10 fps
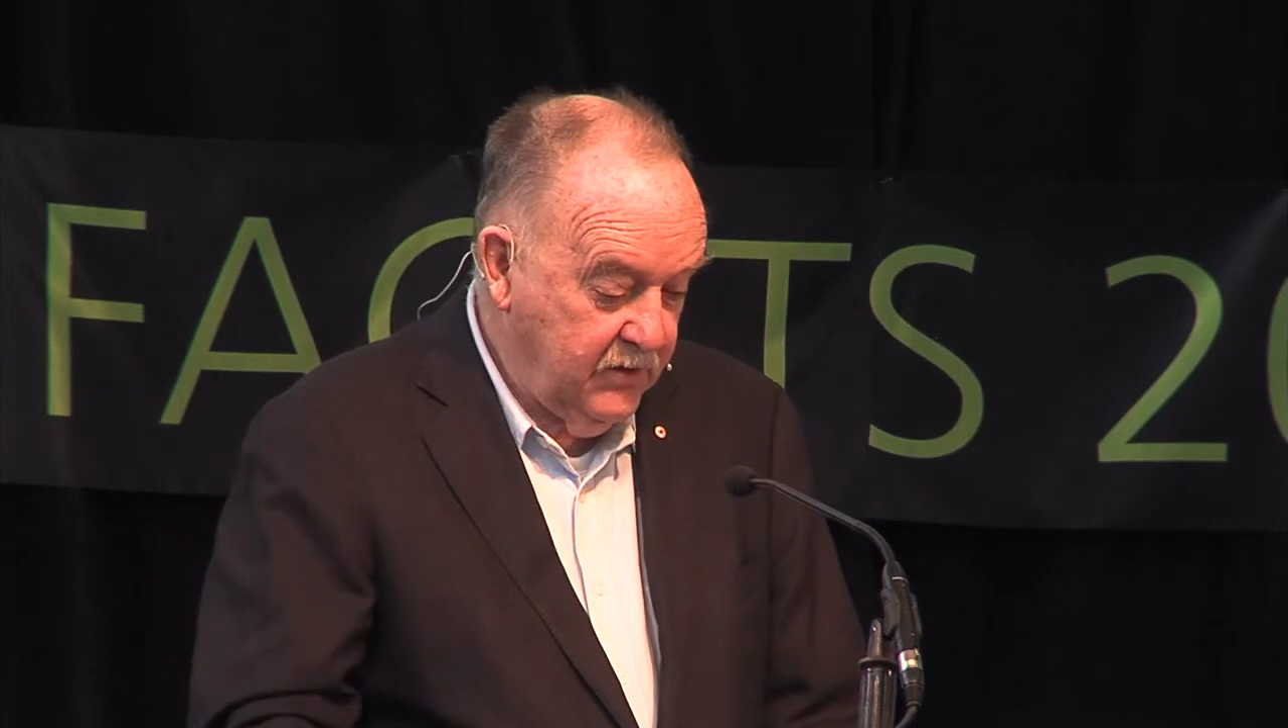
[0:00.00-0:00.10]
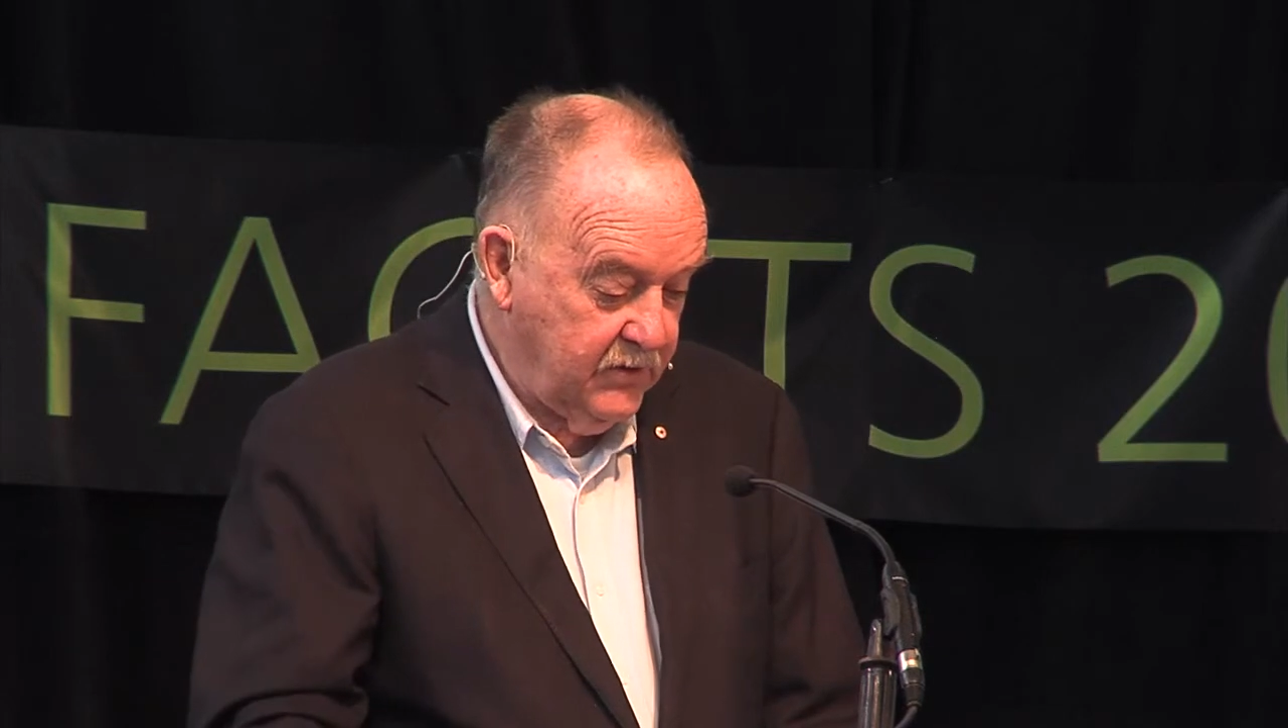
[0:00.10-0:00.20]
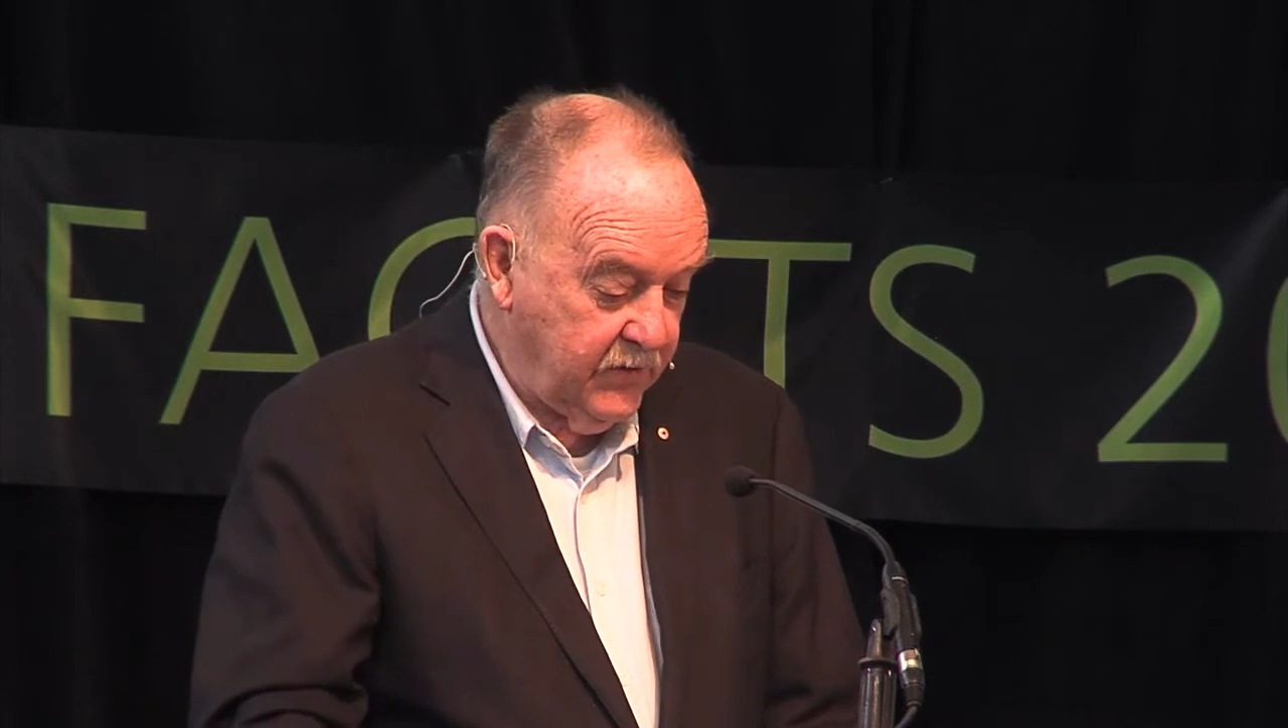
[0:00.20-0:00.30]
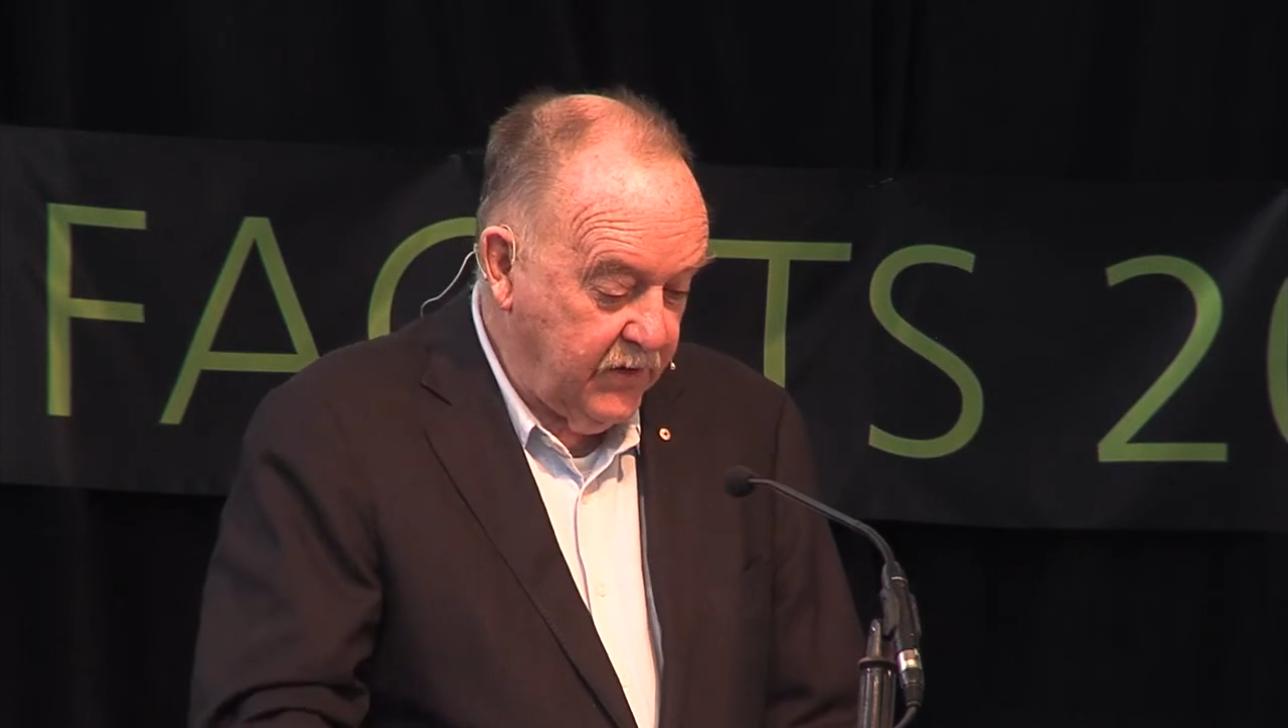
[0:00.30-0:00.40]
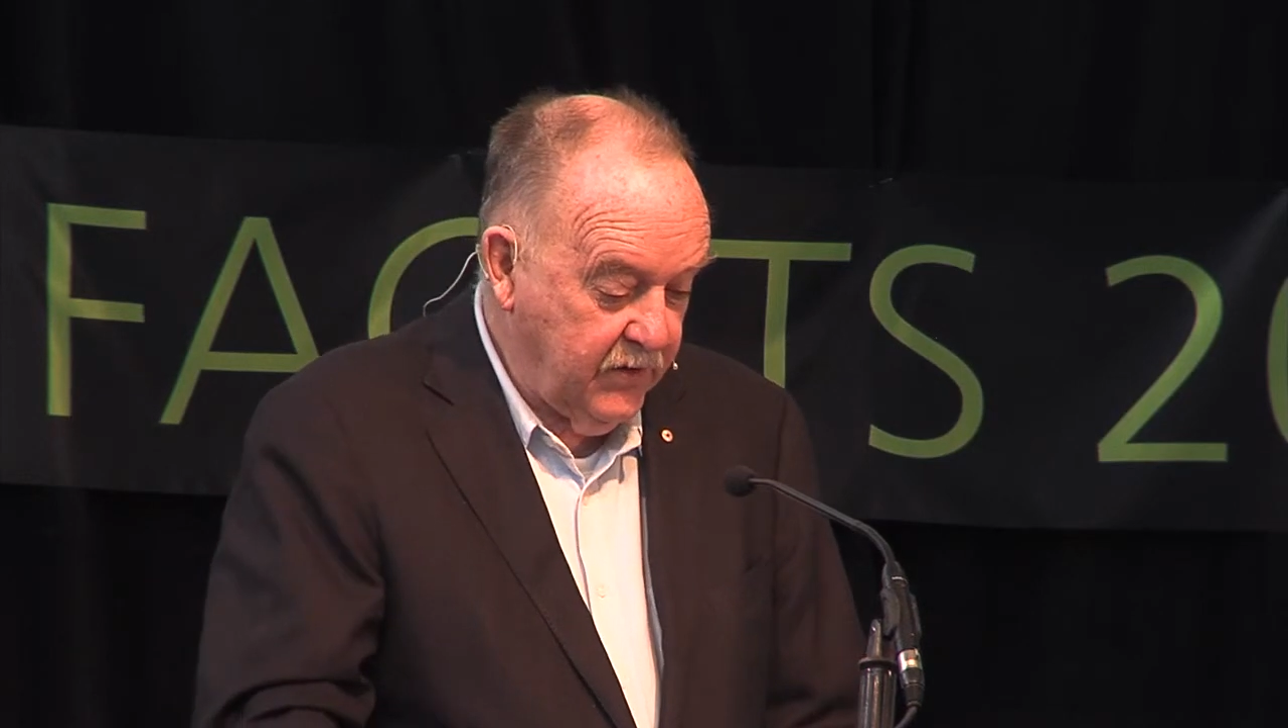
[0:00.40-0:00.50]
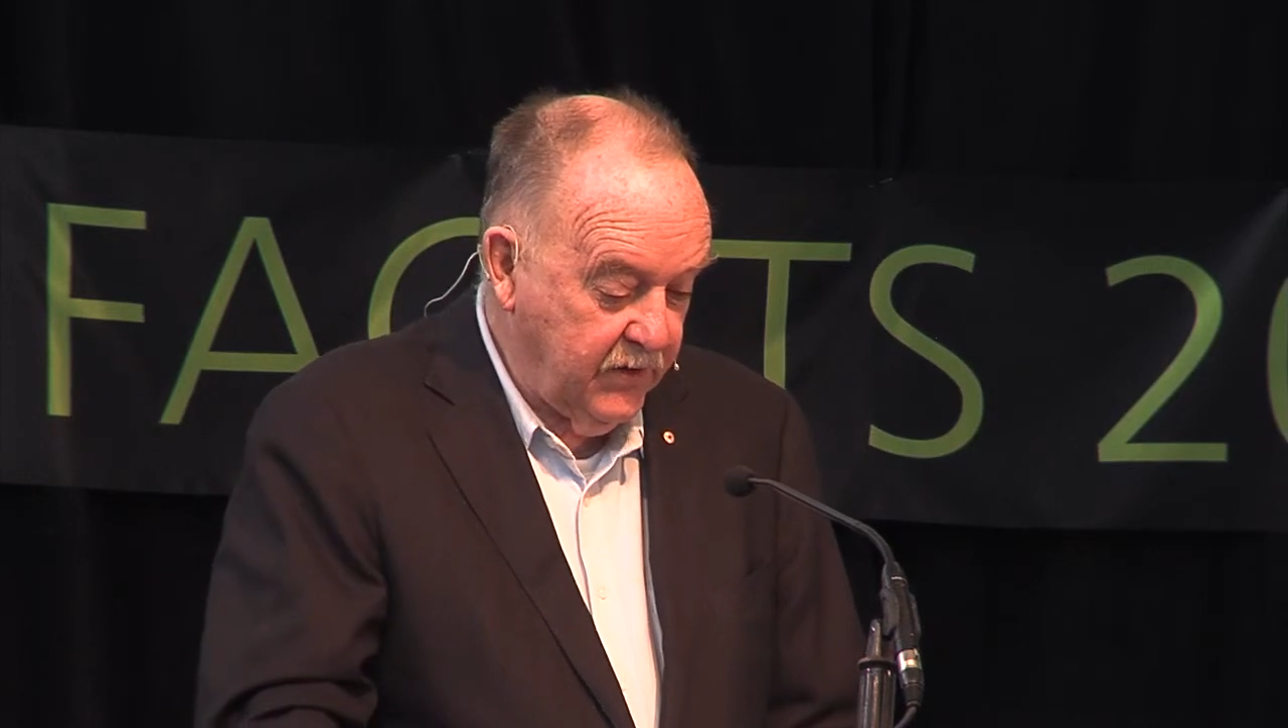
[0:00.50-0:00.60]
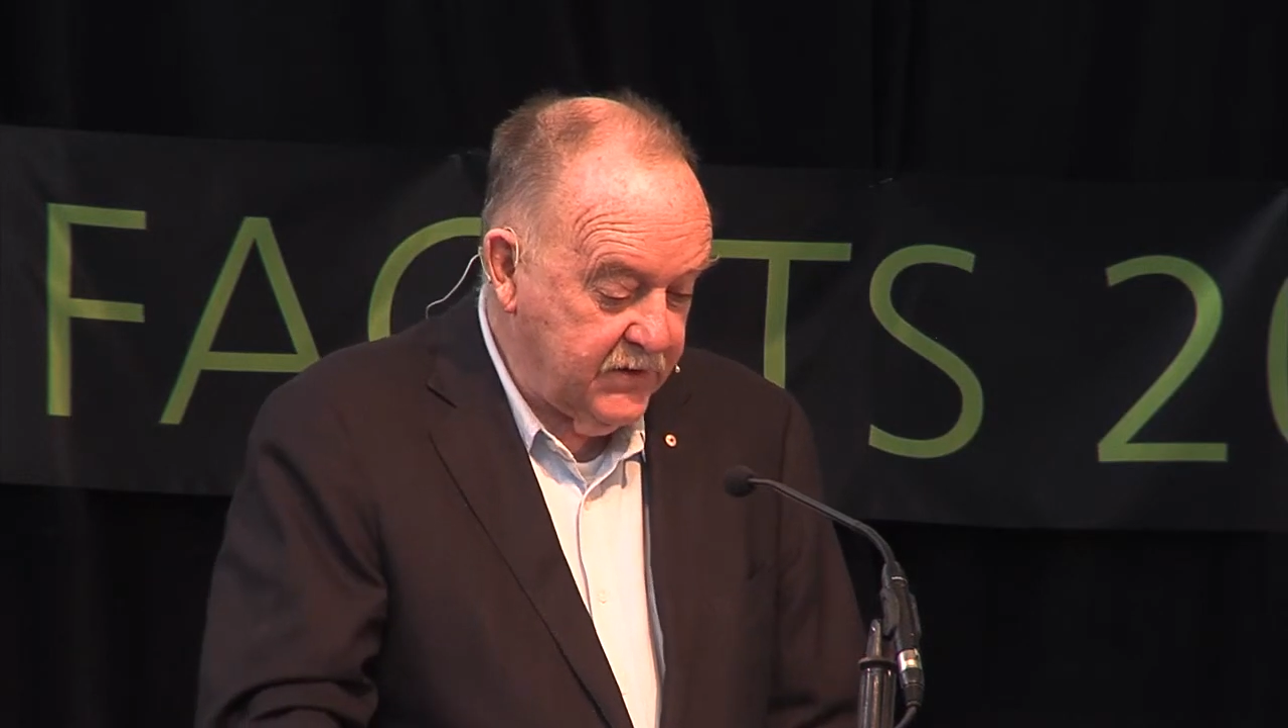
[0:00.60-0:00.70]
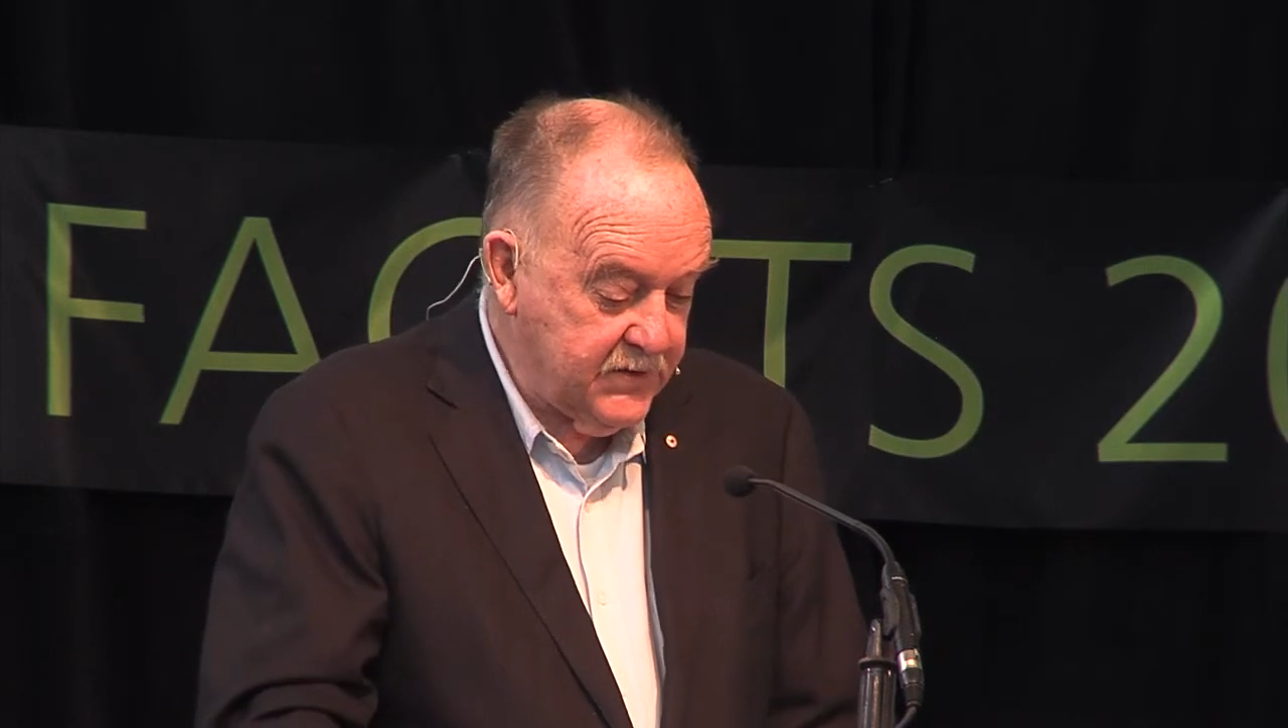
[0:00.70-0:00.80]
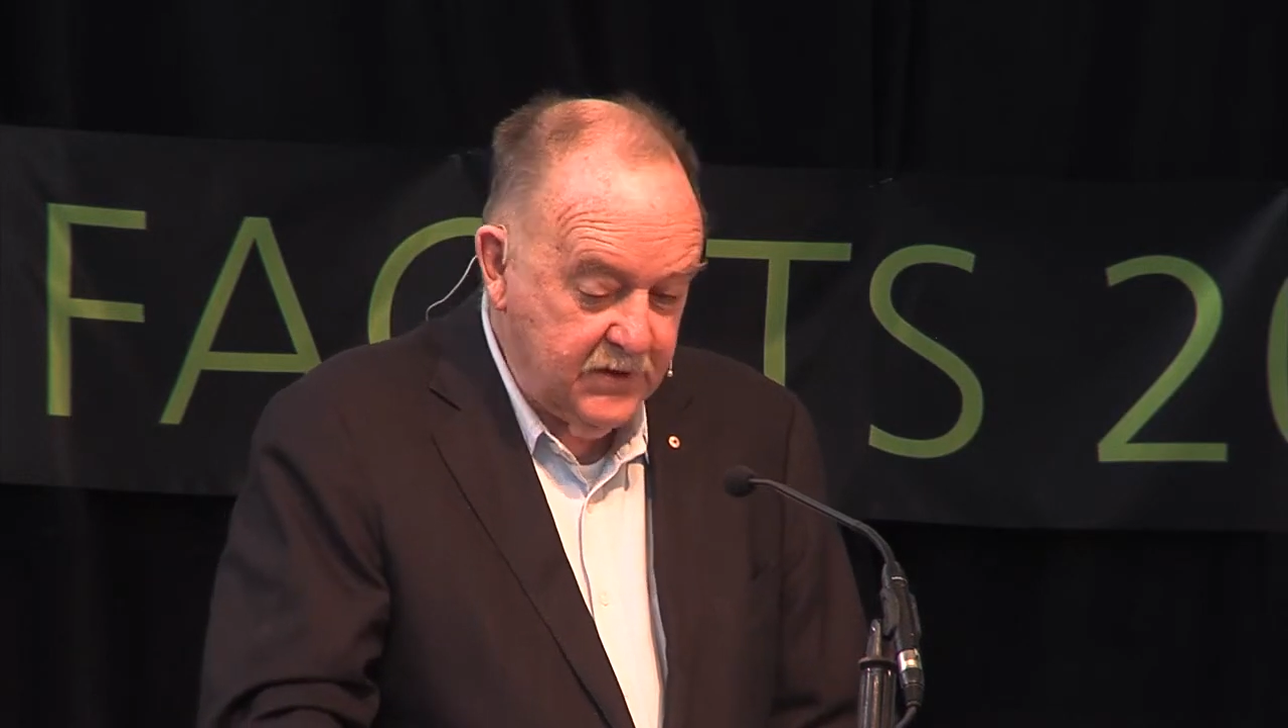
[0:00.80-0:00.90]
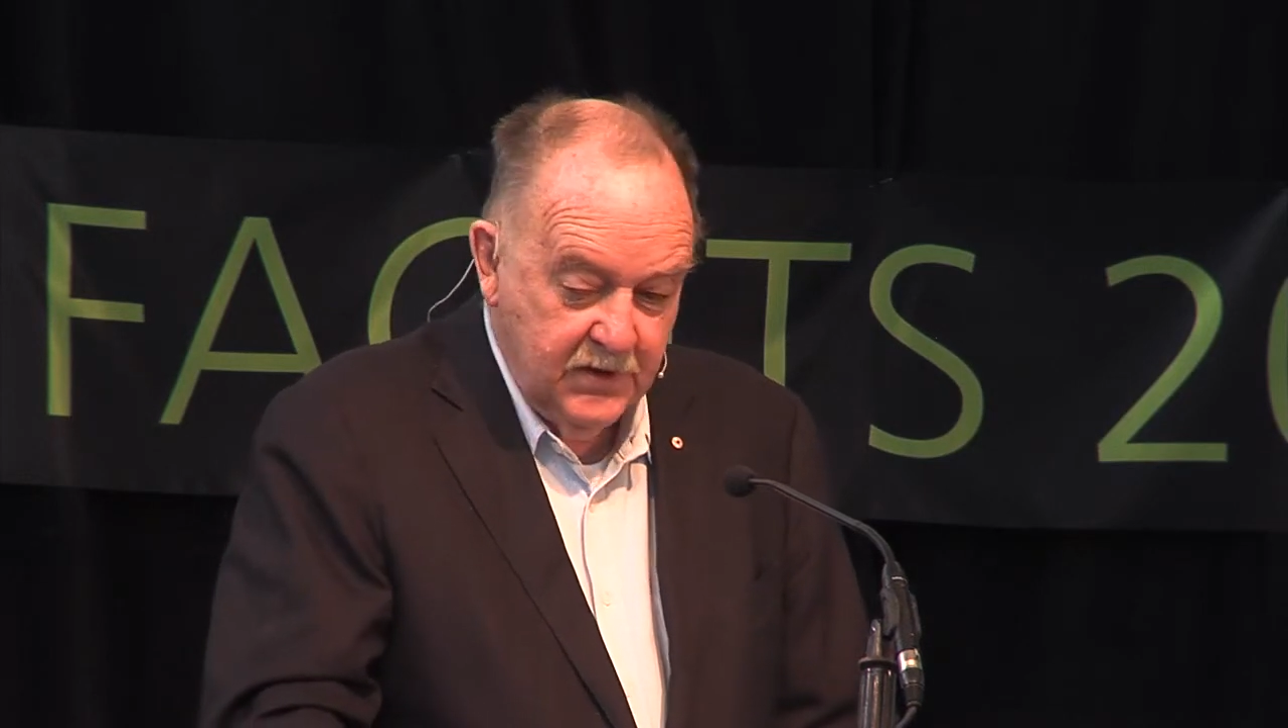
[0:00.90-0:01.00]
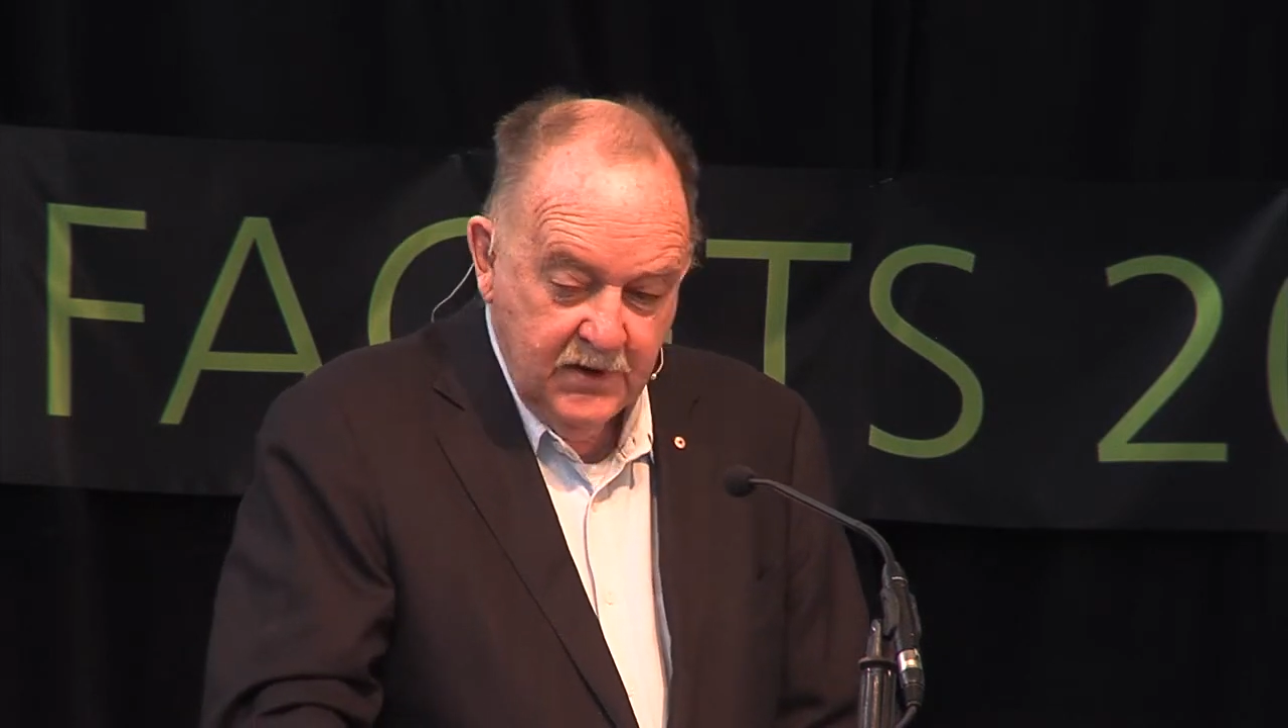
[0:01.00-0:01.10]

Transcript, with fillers: to increase.